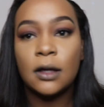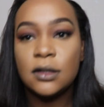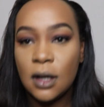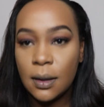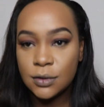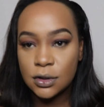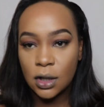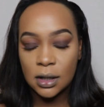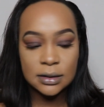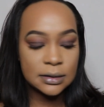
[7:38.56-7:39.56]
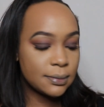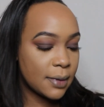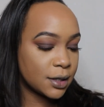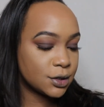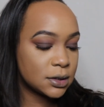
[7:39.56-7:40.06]
So now I'm just gonna
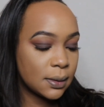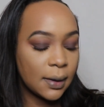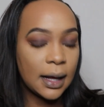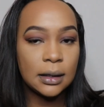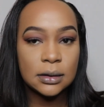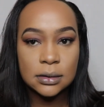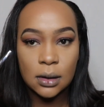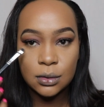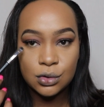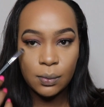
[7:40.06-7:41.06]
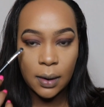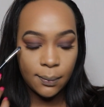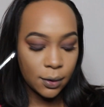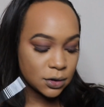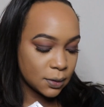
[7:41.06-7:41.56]
smudge some colors onto my
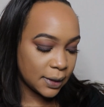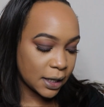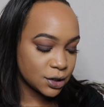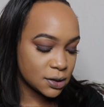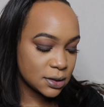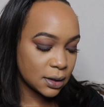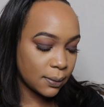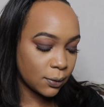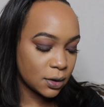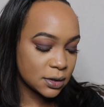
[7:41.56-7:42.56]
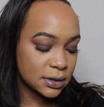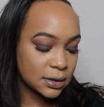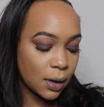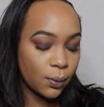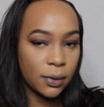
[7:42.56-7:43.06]
bottom lashes, and I'm gonna
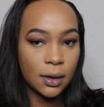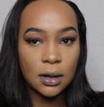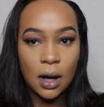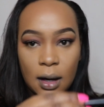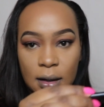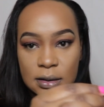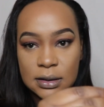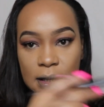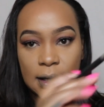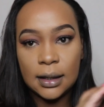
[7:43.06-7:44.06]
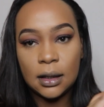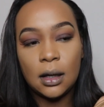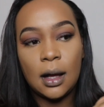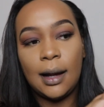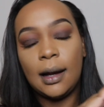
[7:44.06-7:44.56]
start with the darkest lid
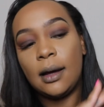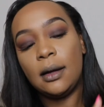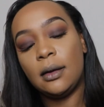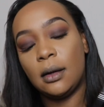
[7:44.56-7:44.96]
color,